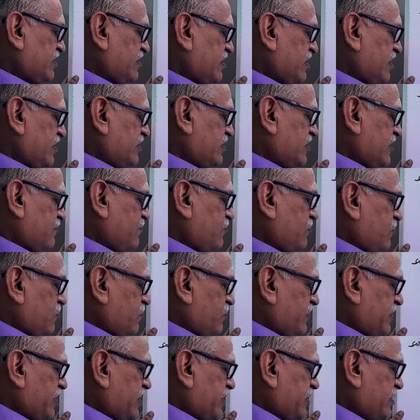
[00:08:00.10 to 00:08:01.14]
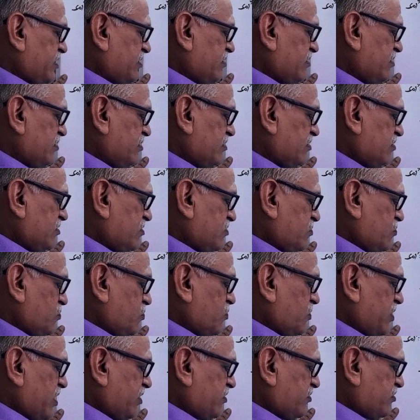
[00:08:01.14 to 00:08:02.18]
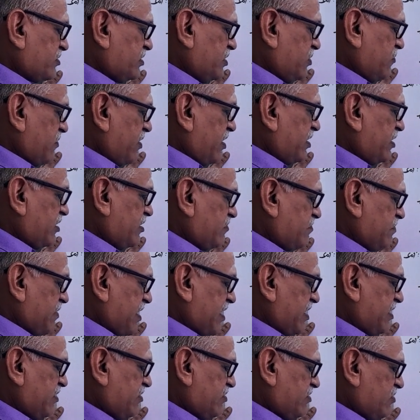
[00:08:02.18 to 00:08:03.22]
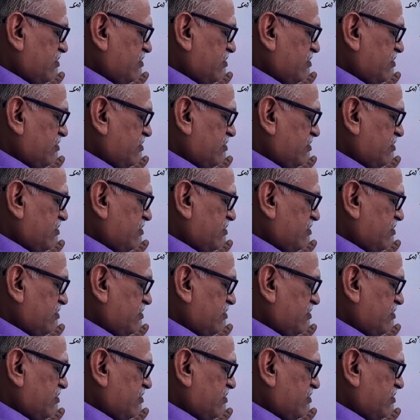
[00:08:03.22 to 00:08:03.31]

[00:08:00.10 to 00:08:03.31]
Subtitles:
and therefore we get 2x divided by